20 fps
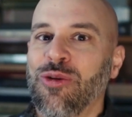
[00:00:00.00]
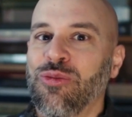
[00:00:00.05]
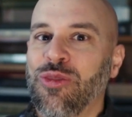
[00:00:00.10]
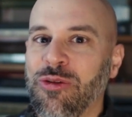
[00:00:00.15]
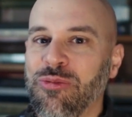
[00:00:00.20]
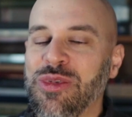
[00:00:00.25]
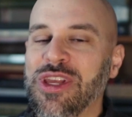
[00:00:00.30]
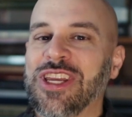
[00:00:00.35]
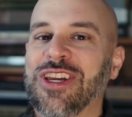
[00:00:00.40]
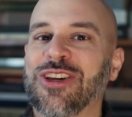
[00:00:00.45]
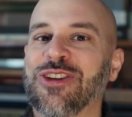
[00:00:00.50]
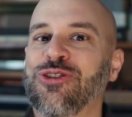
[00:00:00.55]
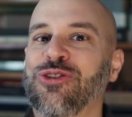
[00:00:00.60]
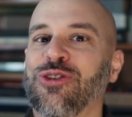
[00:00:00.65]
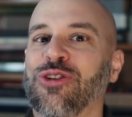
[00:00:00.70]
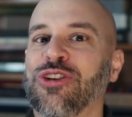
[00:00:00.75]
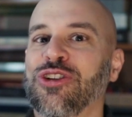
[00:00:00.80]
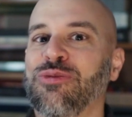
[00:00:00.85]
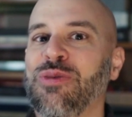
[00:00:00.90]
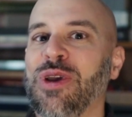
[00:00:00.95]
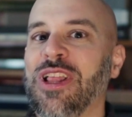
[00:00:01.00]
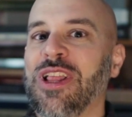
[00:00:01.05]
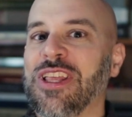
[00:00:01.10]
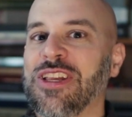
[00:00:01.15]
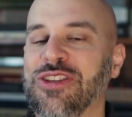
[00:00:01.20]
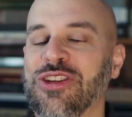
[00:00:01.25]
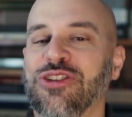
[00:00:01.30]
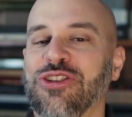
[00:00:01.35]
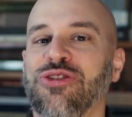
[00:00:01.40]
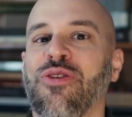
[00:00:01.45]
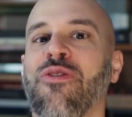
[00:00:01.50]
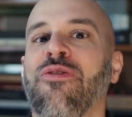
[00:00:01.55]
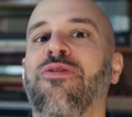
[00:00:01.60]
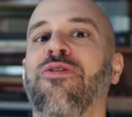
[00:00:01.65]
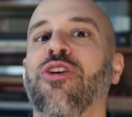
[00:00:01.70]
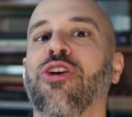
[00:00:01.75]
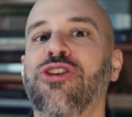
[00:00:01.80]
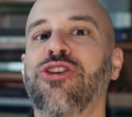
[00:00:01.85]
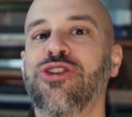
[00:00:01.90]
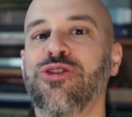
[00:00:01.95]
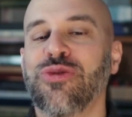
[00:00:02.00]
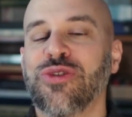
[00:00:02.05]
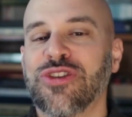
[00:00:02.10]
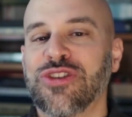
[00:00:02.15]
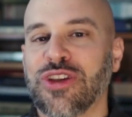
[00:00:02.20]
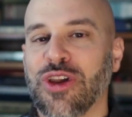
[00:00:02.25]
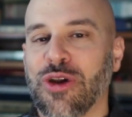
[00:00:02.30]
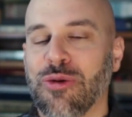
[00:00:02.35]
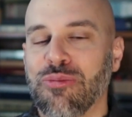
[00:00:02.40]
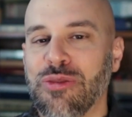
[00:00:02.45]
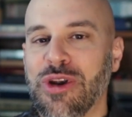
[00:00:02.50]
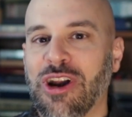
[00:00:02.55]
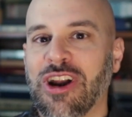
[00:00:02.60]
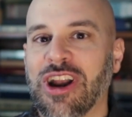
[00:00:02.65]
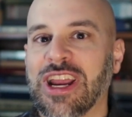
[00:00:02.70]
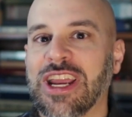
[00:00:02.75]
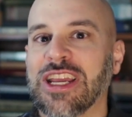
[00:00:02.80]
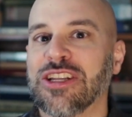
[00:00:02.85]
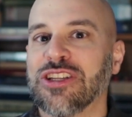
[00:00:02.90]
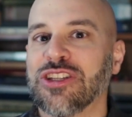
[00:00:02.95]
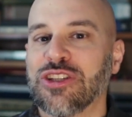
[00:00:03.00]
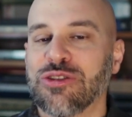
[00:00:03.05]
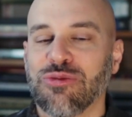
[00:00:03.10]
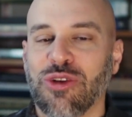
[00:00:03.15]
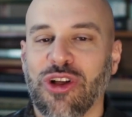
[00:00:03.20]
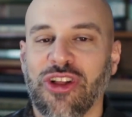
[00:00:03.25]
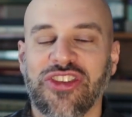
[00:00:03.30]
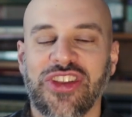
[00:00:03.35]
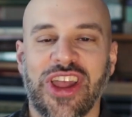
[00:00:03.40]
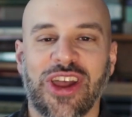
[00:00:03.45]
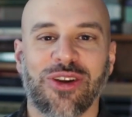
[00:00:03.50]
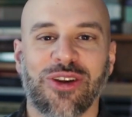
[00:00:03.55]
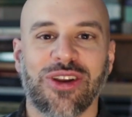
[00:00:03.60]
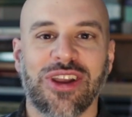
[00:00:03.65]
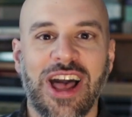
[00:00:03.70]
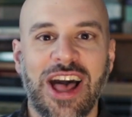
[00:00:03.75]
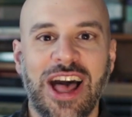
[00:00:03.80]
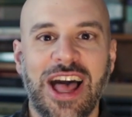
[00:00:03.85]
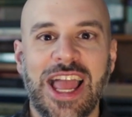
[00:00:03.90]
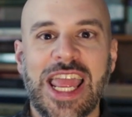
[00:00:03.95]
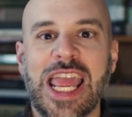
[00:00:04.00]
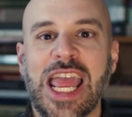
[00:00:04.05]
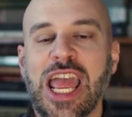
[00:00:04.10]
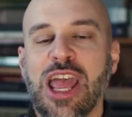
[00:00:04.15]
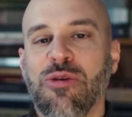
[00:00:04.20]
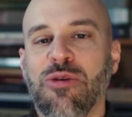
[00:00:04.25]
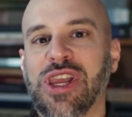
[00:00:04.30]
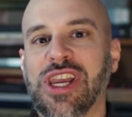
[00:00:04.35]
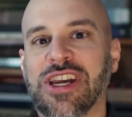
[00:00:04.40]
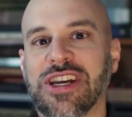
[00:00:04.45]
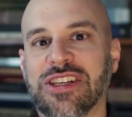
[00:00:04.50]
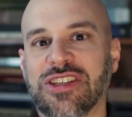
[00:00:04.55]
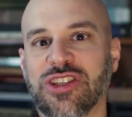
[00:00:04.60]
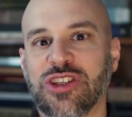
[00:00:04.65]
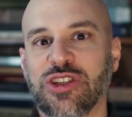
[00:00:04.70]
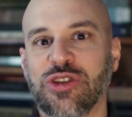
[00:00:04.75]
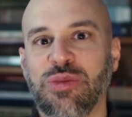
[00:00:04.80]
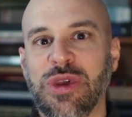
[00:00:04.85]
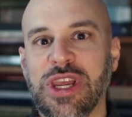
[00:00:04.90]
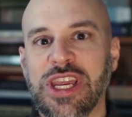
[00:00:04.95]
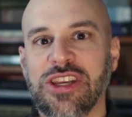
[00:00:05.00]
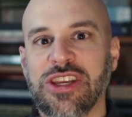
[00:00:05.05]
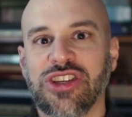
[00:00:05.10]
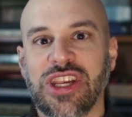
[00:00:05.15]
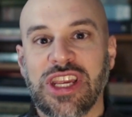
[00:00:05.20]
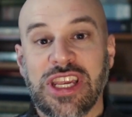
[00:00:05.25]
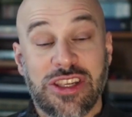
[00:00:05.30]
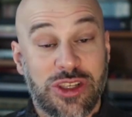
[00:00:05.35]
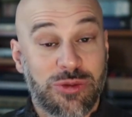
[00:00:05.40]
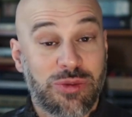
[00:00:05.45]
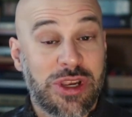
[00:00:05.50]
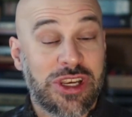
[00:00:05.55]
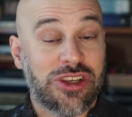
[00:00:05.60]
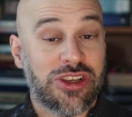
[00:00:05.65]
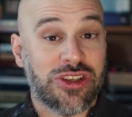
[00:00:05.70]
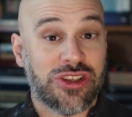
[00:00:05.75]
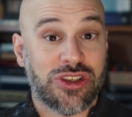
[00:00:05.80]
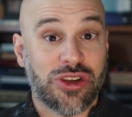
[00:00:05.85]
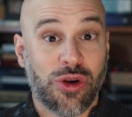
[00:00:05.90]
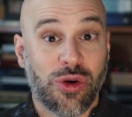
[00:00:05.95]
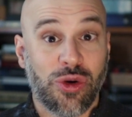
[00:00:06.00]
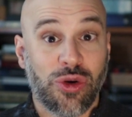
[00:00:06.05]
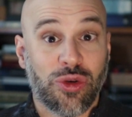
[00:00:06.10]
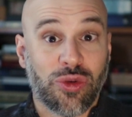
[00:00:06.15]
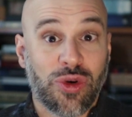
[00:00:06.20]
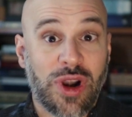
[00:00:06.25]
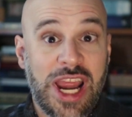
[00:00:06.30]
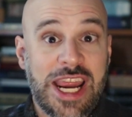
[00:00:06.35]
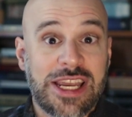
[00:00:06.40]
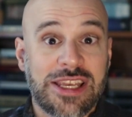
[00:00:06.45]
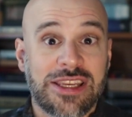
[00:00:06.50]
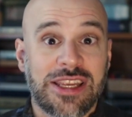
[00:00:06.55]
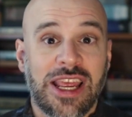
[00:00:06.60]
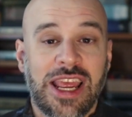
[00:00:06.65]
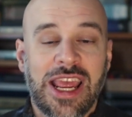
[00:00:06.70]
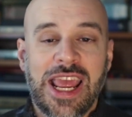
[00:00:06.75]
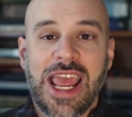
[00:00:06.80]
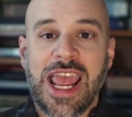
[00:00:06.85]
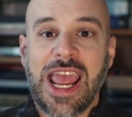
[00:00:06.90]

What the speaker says: But because George Bailey is such a virtuous American small-town guy, because his speech is so great,